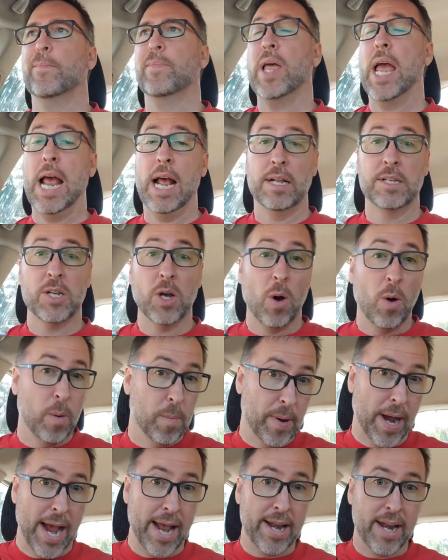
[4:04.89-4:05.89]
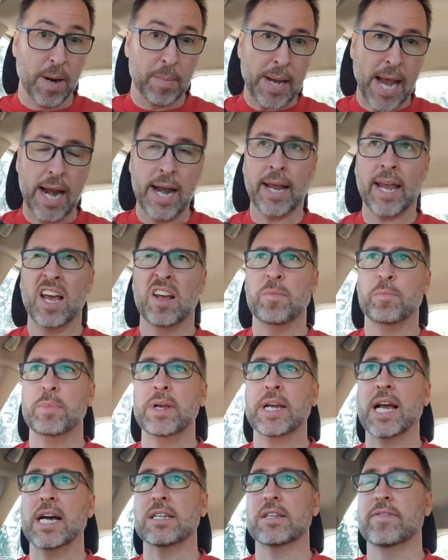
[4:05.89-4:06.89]
And so I ended up getting it
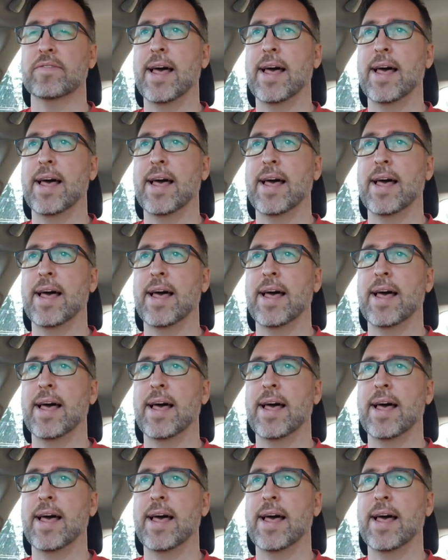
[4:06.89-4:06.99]
because of